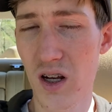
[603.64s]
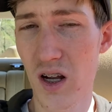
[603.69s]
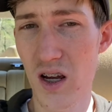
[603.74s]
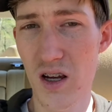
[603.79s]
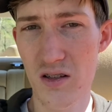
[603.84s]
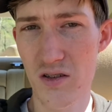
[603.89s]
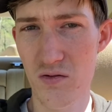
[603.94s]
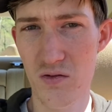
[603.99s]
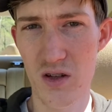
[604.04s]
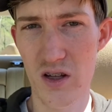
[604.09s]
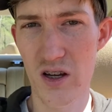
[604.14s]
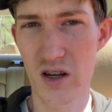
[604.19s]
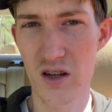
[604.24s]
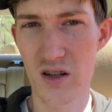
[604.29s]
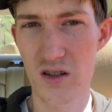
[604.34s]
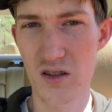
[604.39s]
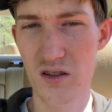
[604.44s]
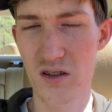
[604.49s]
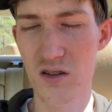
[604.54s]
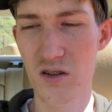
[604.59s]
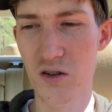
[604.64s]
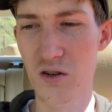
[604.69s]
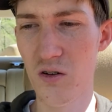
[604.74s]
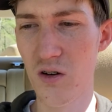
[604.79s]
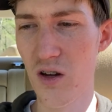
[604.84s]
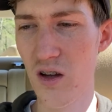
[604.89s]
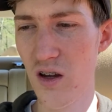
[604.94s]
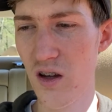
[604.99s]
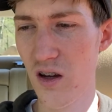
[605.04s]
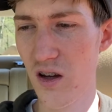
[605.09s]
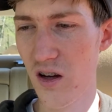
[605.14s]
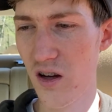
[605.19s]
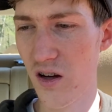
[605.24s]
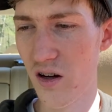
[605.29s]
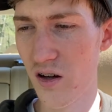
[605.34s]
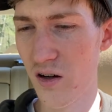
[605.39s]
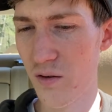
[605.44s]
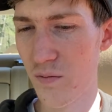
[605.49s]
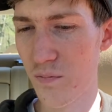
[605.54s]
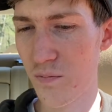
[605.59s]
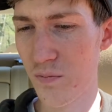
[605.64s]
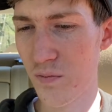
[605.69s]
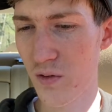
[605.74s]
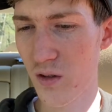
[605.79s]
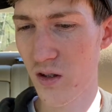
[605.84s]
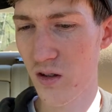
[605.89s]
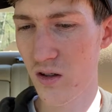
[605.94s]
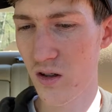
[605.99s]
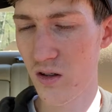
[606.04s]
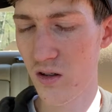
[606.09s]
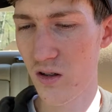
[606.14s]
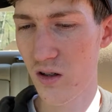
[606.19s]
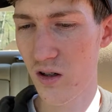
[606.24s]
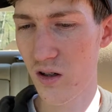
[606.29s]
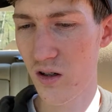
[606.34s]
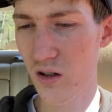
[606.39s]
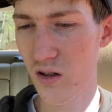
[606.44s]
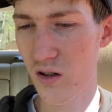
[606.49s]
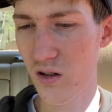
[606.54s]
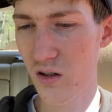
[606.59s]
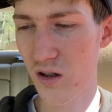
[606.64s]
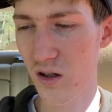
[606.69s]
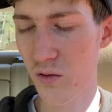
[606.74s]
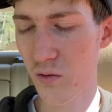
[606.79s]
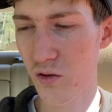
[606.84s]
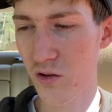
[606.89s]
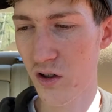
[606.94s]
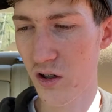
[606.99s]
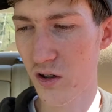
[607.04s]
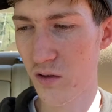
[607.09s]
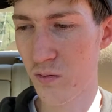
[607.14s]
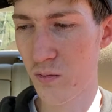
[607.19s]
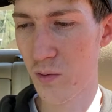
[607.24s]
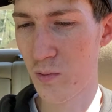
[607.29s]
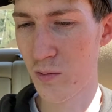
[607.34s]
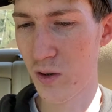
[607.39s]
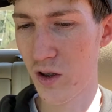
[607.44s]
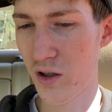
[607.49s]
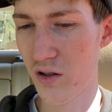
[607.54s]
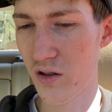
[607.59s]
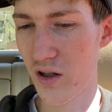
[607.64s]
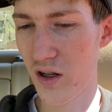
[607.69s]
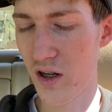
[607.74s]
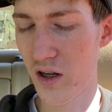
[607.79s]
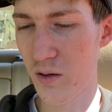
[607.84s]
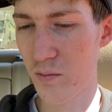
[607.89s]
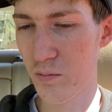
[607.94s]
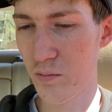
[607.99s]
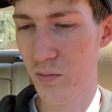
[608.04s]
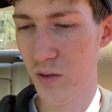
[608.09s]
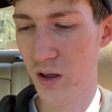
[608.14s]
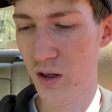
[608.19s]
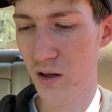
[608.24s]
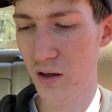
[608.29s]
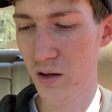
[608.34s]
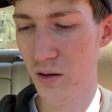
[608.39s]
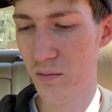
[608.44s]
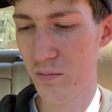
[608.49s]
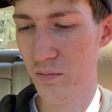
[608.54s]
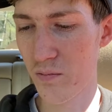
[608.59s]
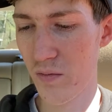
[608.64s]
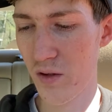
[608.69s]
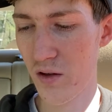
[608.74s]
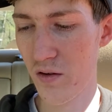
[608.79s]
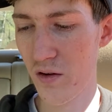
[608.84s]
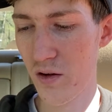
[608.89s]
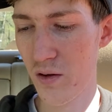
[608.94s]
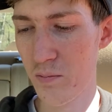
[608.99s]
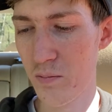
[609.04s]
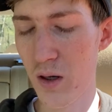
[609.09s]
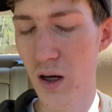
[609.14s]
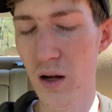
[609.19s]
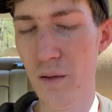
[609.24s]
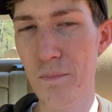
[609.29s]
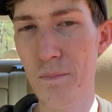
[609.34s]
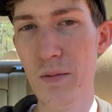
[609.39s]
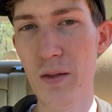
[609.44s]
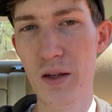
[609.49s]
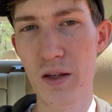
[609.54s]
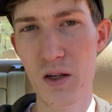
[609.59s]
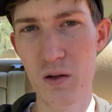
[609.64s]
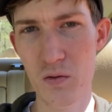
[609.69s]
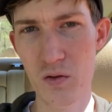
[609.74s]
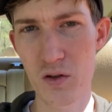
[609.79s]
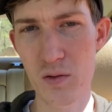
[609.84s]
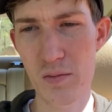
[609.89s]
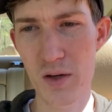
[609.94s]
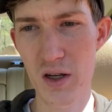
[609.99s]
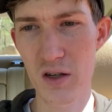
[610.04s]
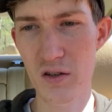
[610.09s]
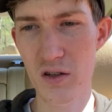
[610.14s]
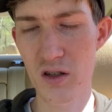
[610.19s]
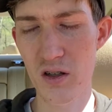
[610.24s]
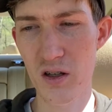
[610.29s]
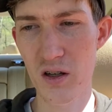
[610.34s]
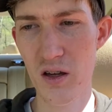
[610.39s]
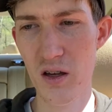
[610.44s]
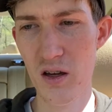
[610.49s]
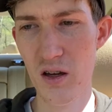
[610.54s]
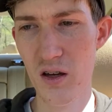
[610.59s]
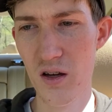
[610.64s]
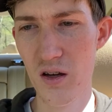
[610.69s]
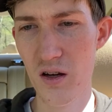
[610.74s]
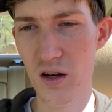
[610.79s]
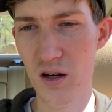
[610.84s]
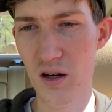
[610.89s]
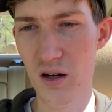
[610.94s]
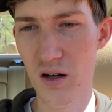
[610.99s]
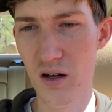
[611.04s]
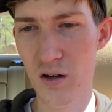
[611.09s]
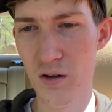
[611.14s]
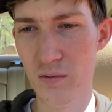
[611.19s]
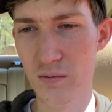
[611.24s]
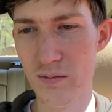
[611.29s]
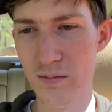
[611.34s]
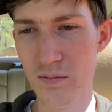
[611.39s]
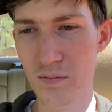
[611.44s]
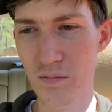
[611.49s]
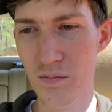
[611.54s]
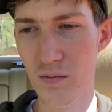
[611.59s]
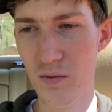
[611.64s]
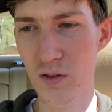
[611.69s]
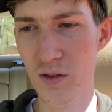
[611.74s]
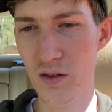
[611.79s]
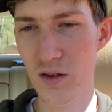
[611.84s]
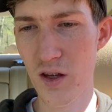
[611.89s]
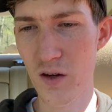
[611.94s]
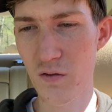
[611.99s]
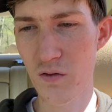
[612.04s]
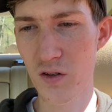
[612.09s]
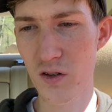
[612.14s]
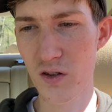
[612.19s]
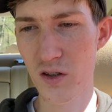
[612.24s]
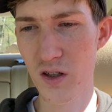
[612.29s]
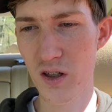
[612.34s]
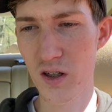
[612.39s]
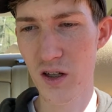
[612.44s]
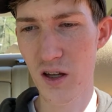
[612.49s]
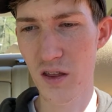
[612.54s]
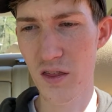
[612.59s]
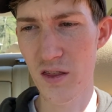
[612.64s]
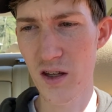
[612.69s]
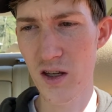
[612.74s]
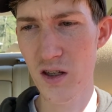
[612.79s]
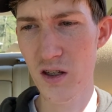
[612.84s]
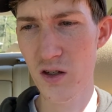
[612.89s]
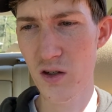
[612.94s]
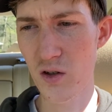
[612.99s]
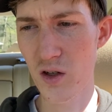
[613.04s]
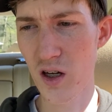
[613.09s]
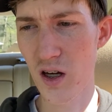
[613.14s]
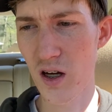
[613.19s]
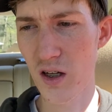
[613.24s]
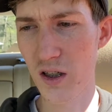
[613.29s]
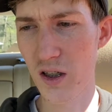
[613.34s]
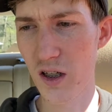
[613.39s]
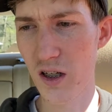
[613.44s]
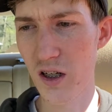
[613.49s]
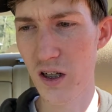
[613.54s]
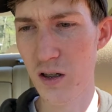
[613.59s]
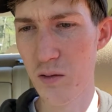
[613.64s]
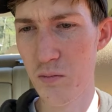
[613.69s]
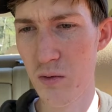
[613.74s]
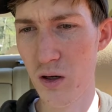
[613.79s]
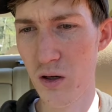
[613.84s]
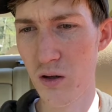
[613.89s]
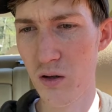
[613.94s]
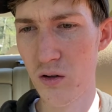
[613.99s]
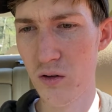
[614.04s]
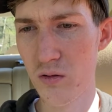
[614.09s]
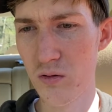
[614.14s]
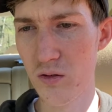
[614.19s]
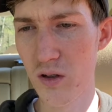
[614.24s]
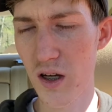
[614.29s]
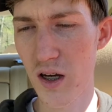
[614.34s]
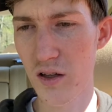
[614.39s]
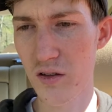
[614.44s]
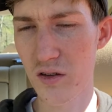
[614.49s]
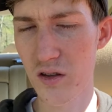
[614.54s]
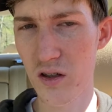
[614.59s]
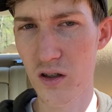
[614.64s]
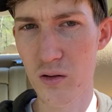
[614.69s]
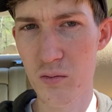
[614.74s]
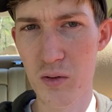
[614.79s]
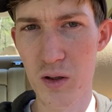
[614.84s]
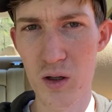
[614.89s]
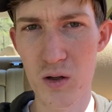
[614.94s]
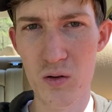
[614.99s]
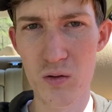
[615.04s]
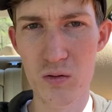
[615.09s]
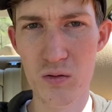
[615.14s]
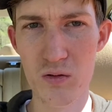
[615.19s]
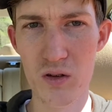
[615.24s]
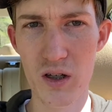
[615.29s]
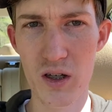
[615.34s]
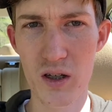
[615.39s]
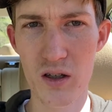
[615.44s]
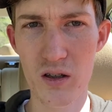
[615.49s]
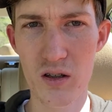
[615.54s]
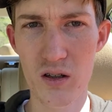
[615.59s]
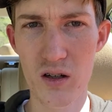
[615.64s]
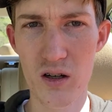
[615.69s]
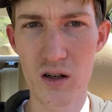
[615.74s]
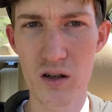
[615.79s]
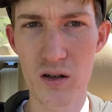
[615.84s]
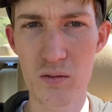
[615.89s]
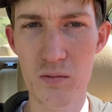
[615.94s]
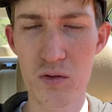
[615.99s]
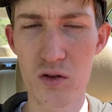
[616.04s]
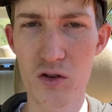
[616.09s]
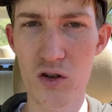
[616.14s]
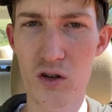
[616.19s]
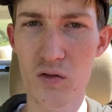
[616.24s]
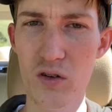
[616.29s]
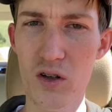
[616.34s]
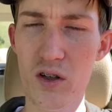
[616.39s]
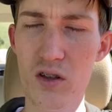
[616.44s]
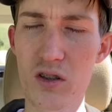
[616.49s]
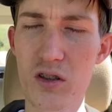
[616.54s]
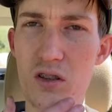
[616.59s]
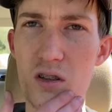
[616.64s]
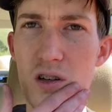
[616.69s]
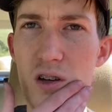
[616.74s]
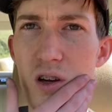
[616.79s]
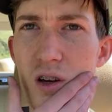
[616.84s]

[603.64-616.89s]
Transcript: ask for that. So I wish I could remember his name, but he was amazing. Definitely, I think I get an email asking about like service,